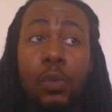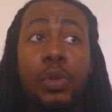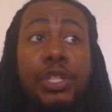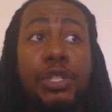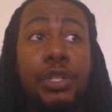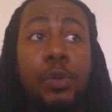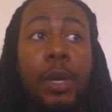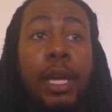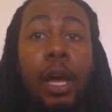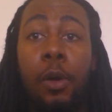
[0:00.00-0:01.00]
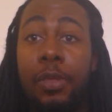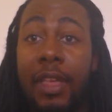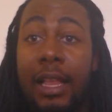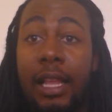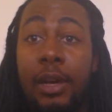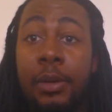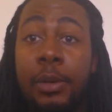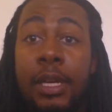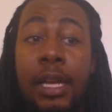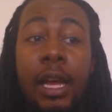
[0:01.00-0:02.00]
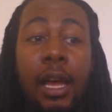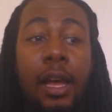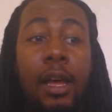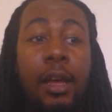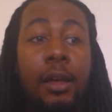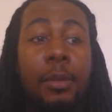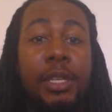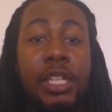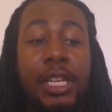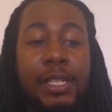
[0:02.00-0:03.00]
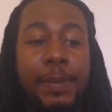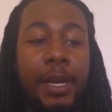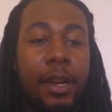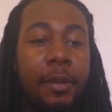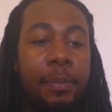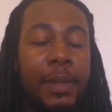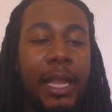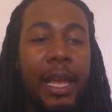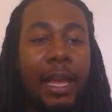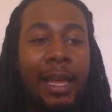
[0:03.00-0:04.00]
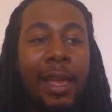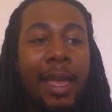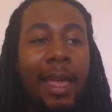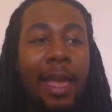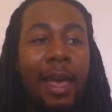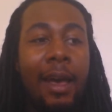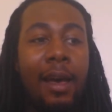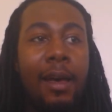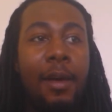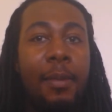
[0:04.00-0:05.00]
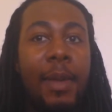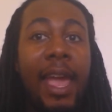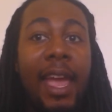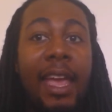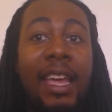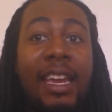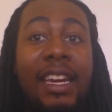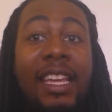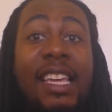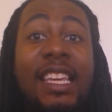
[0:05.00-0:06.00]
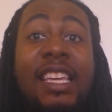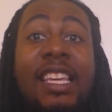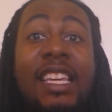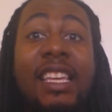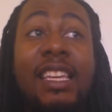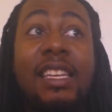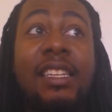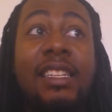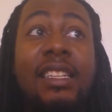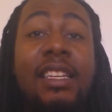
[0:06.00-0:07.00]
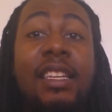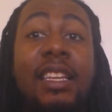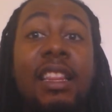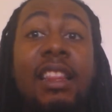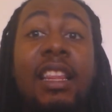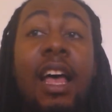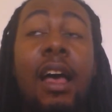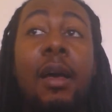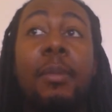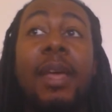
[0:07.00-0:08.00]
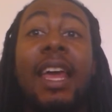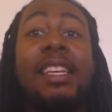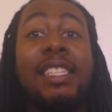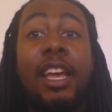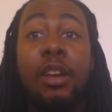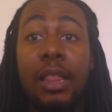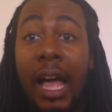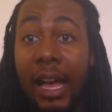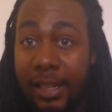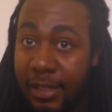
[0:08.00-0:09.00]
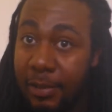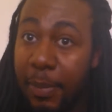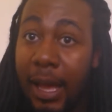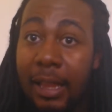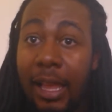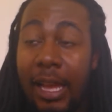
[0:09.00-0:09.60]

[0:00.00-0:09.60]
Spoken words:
was doing Othello, a Shakespearean play. And he got his hair locked by a